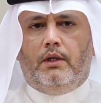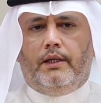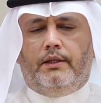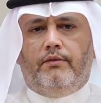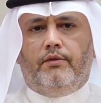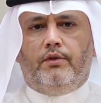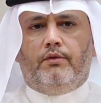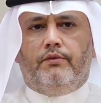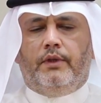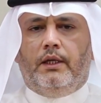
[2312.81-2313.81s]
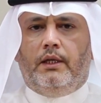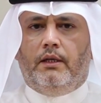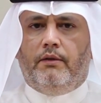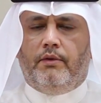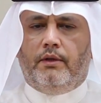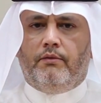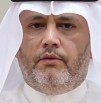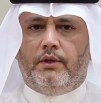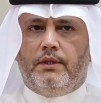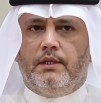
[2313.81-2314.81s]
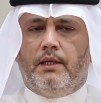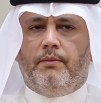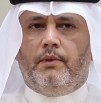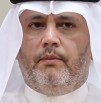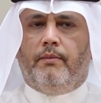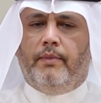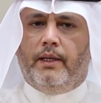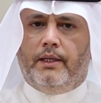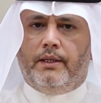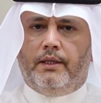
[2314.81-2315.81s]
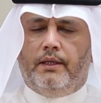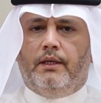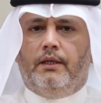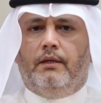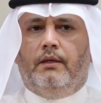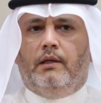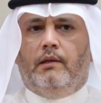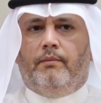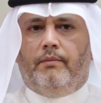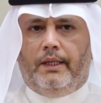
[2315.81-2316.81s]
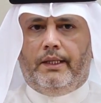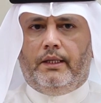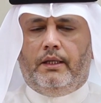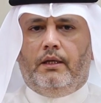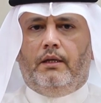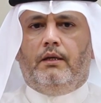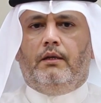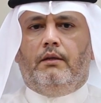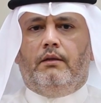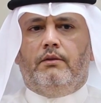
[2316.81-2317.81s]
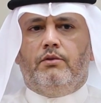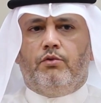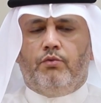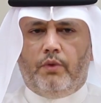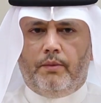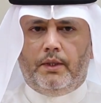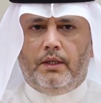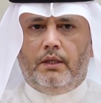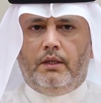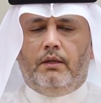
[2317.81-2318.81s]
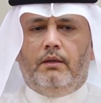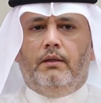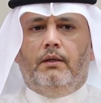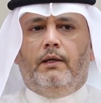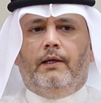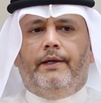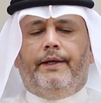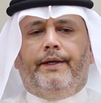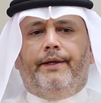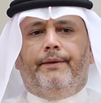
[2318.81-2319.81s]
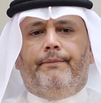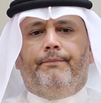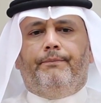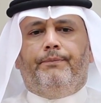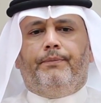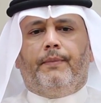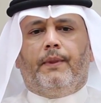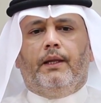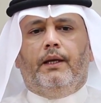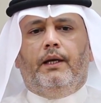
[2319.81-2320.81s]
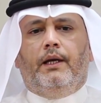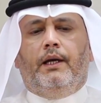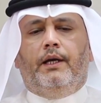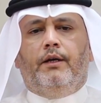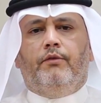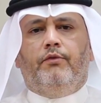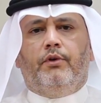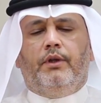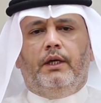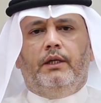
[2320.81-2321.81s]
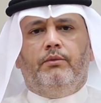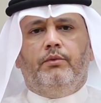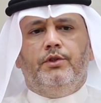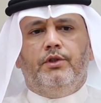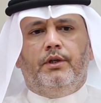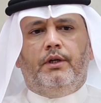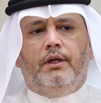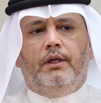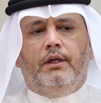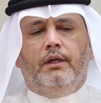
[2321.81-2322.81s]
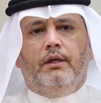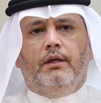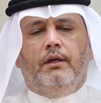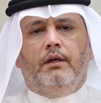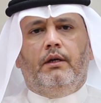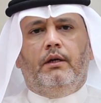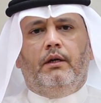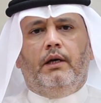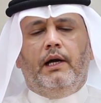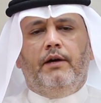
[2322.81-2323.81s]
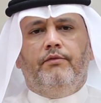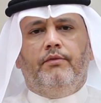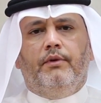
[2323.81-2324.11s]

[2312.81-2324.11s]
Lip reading: activity of daily living, for example, bathing, biking, swimming. And for that, we generally have